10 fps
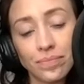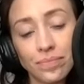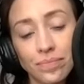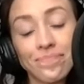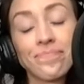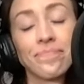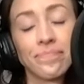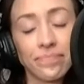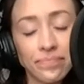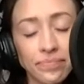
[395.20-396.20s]

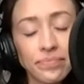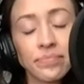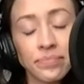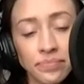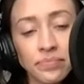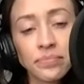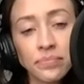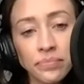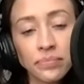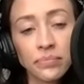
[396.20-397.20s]

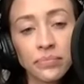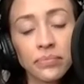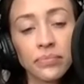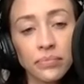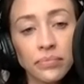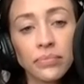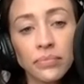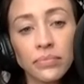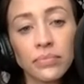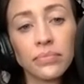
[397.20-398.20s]

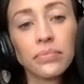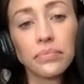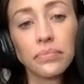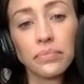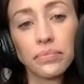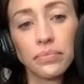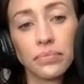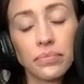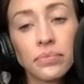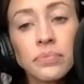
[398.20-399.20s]

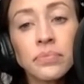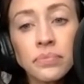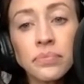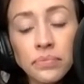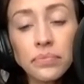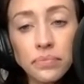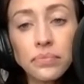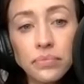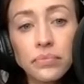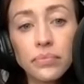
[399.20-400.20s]

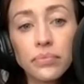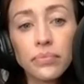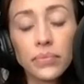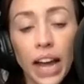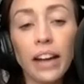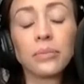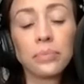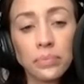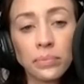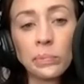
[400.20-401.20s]

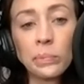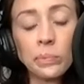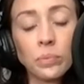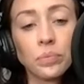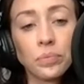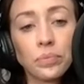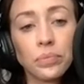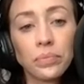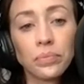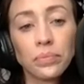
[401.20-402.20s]

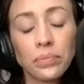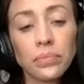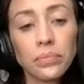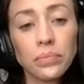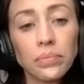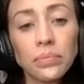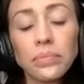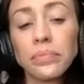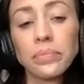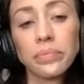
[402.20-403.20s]
No words are spoken by the person on screen.